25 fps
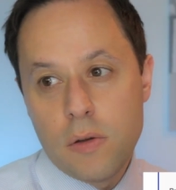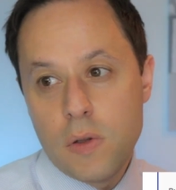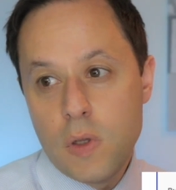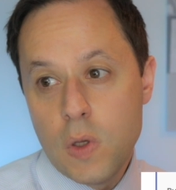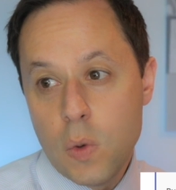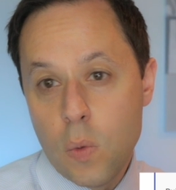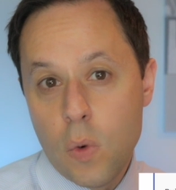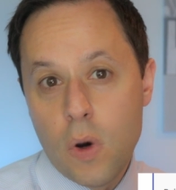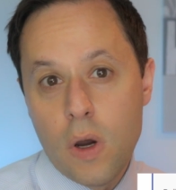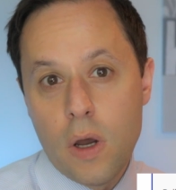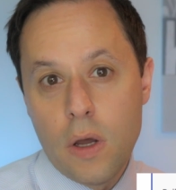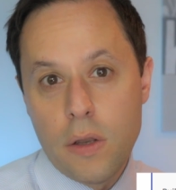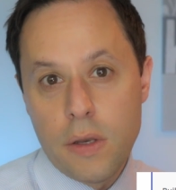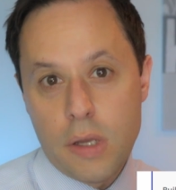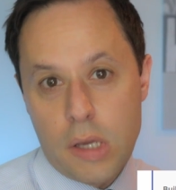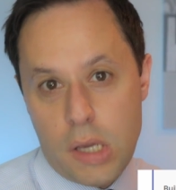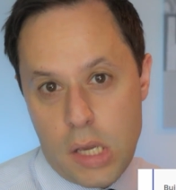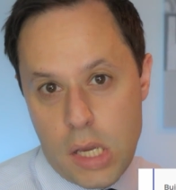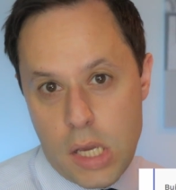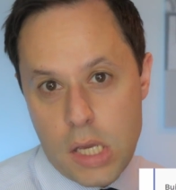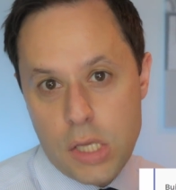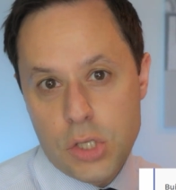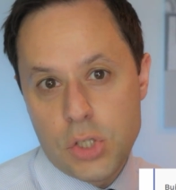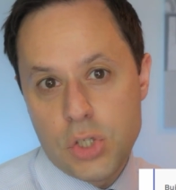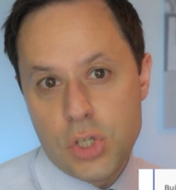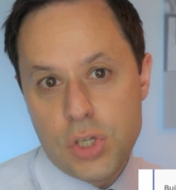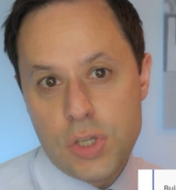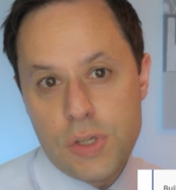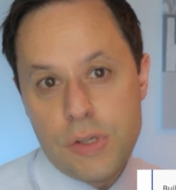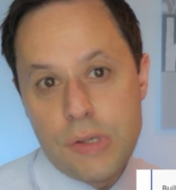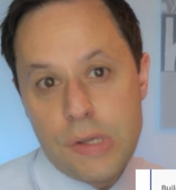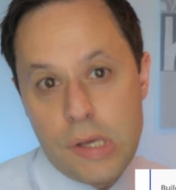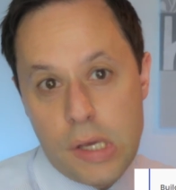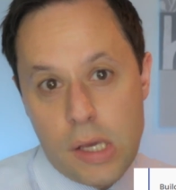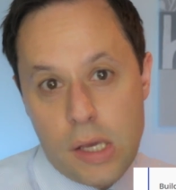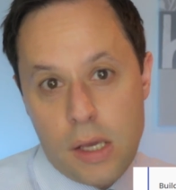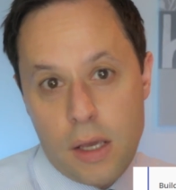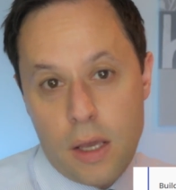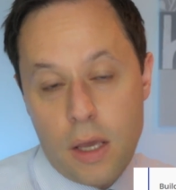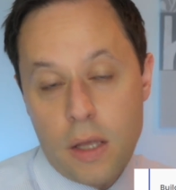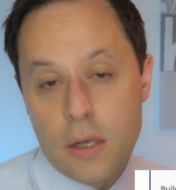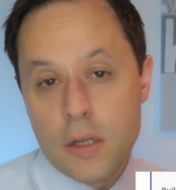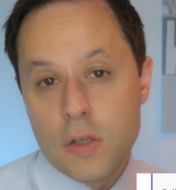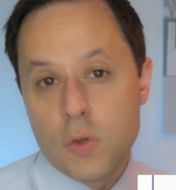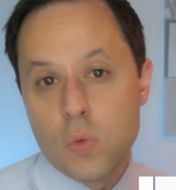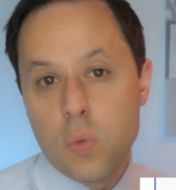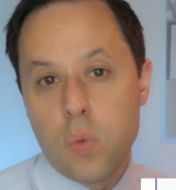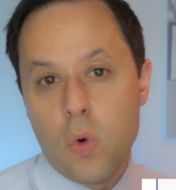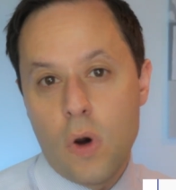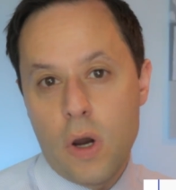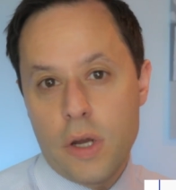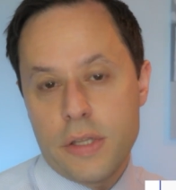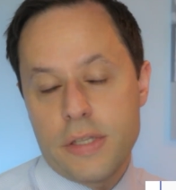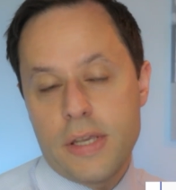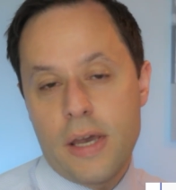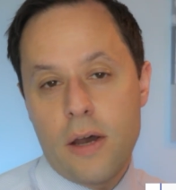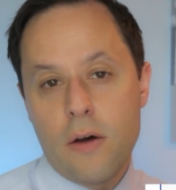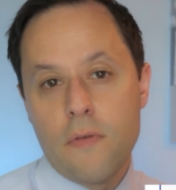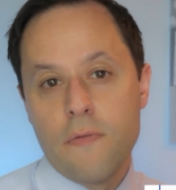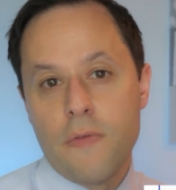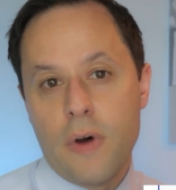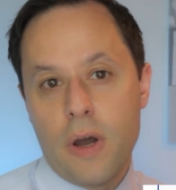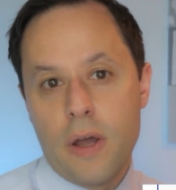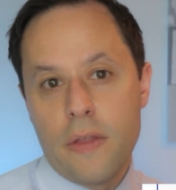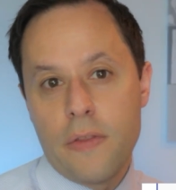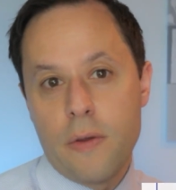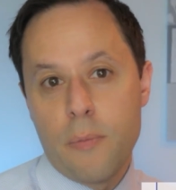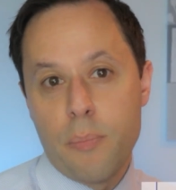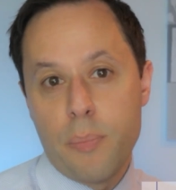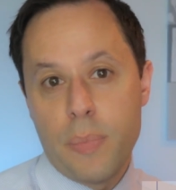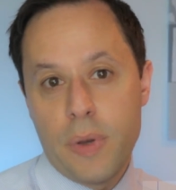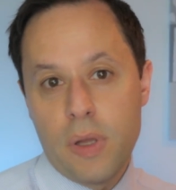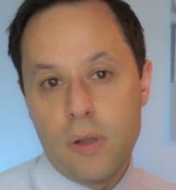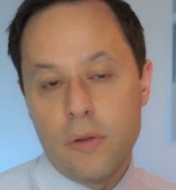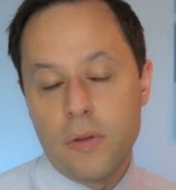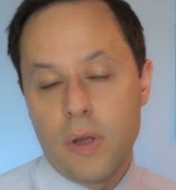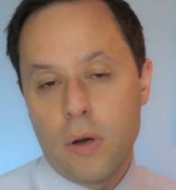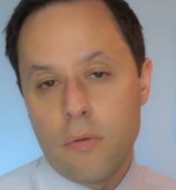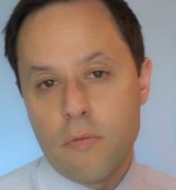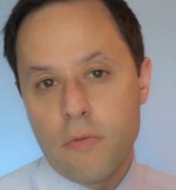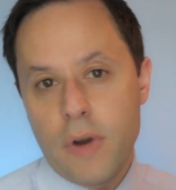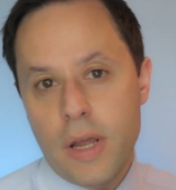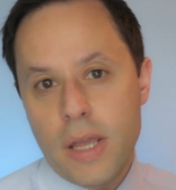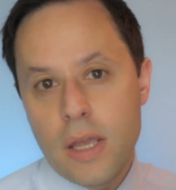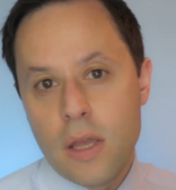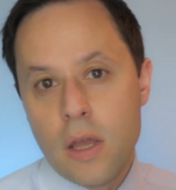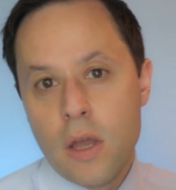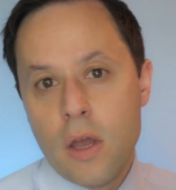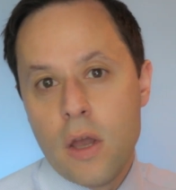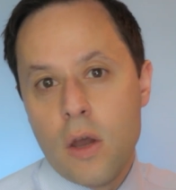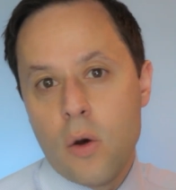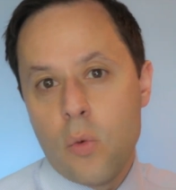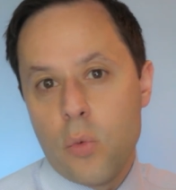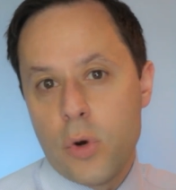you earn each year and is worked out via the build-up rate,